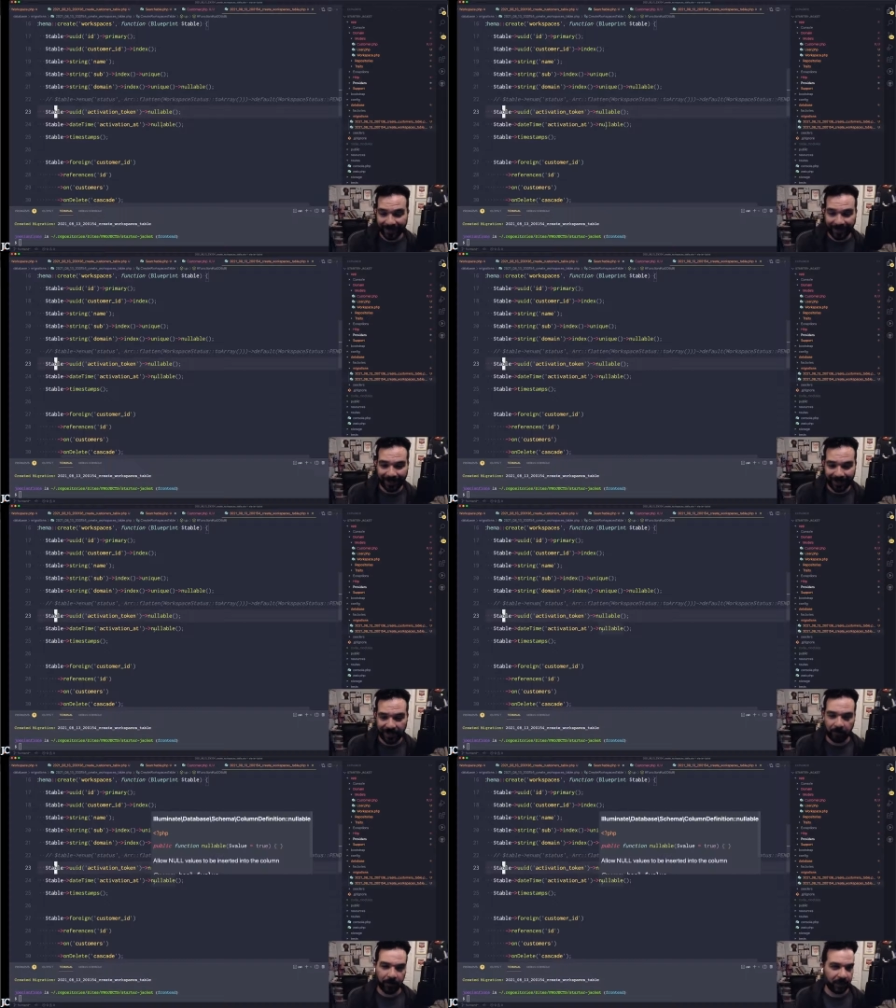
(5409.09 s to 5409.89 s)

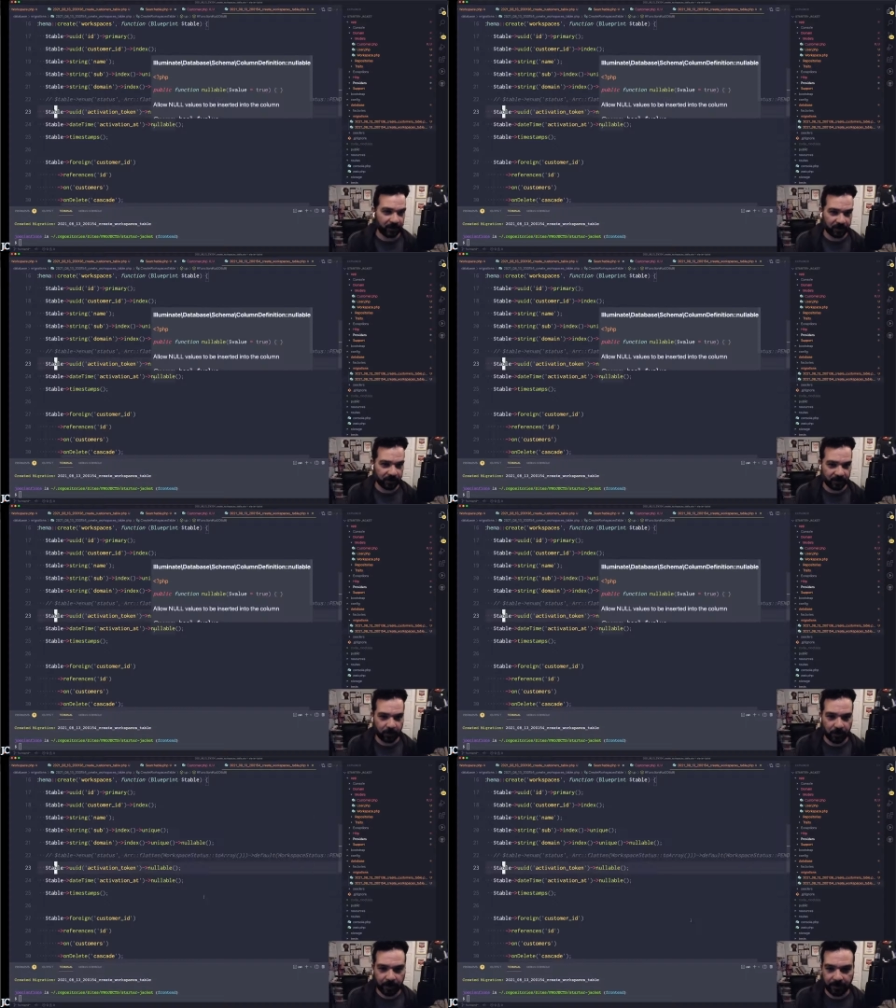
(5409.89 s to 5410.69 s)
It might just
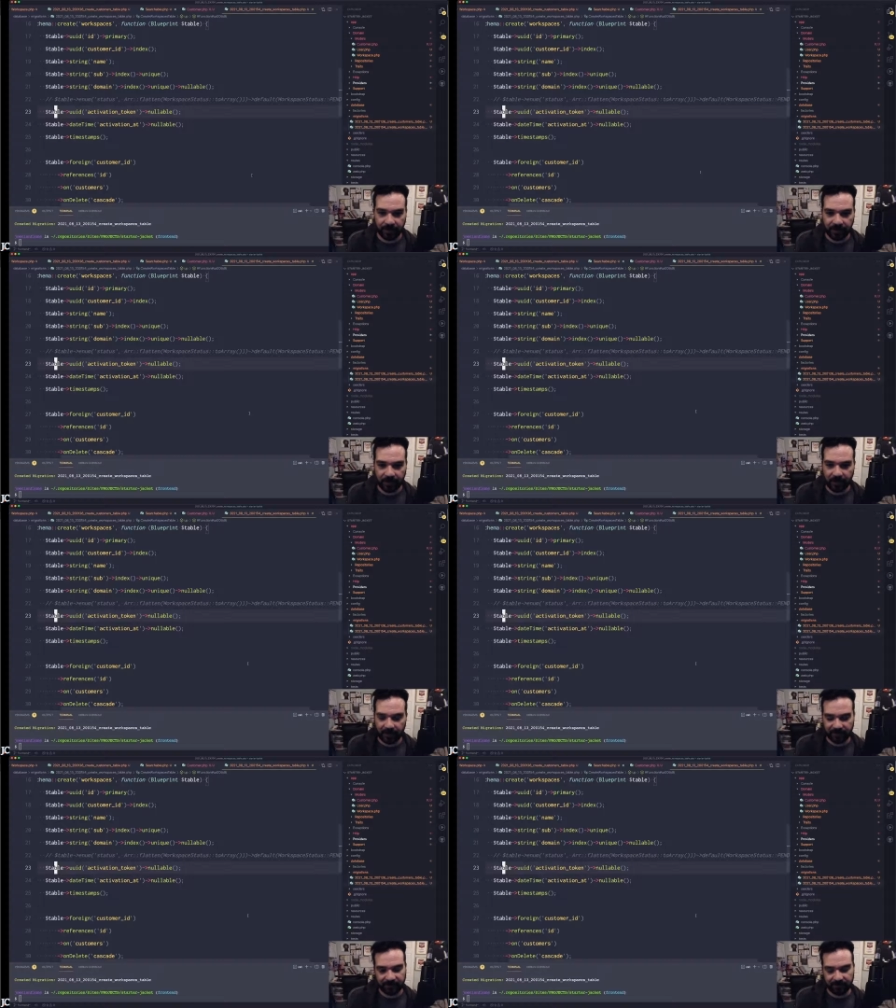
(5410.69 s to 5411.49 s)
explode on me. So
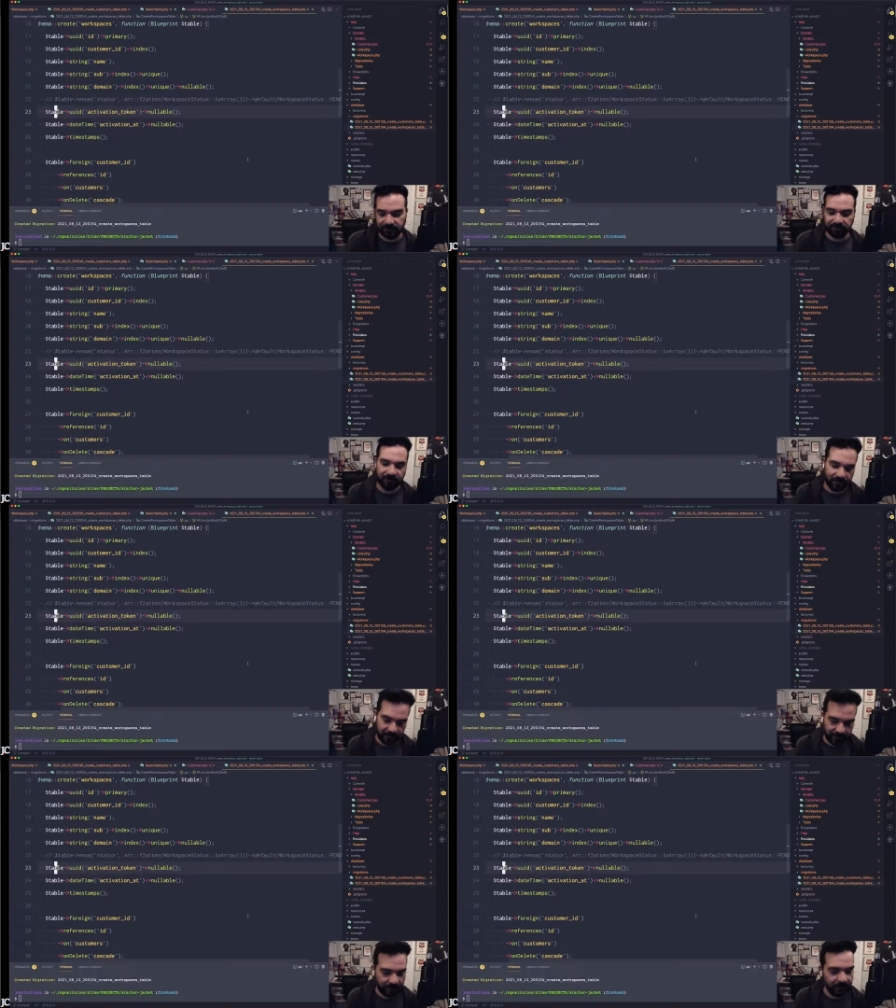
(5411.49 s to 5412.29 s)
let's
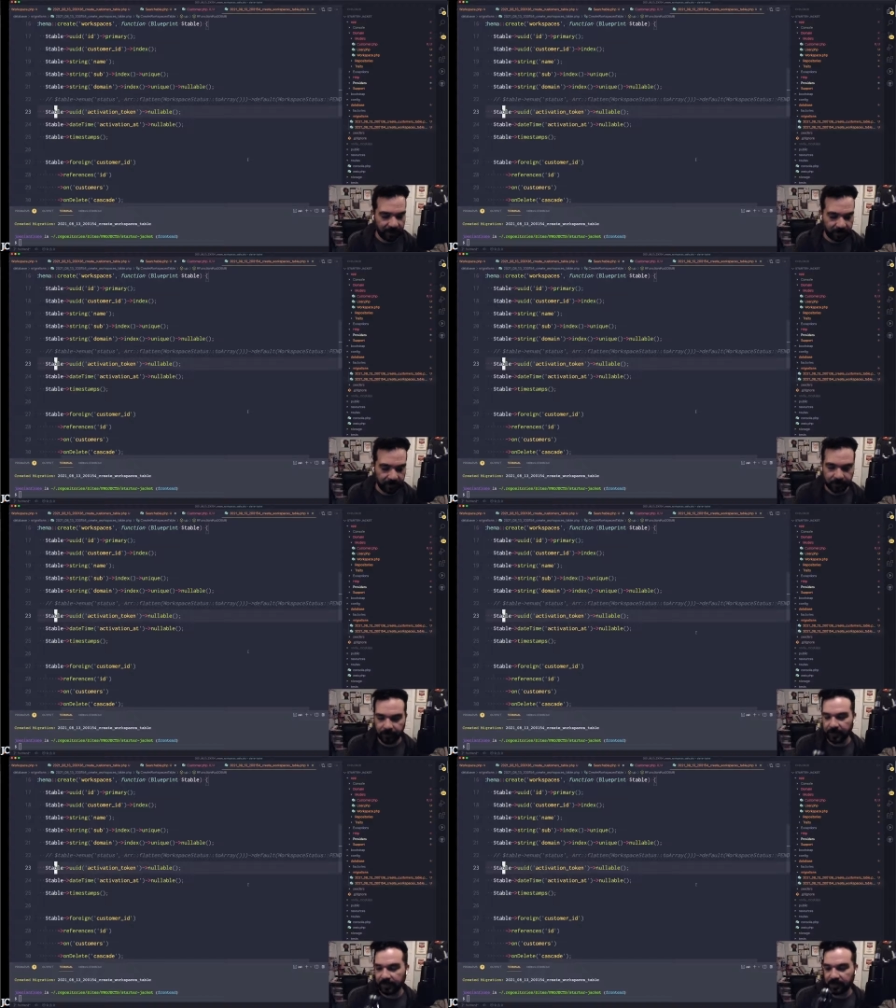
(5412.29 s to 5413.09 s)
not bother
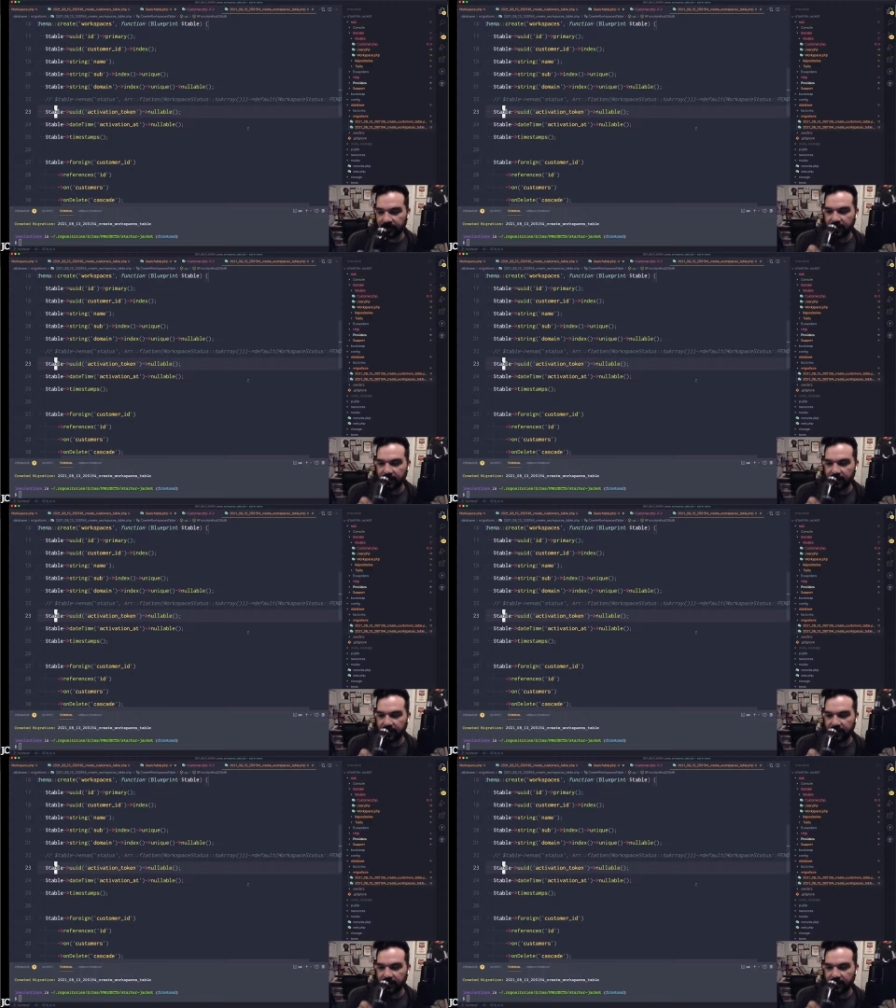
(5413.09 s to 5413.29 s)
doing that just right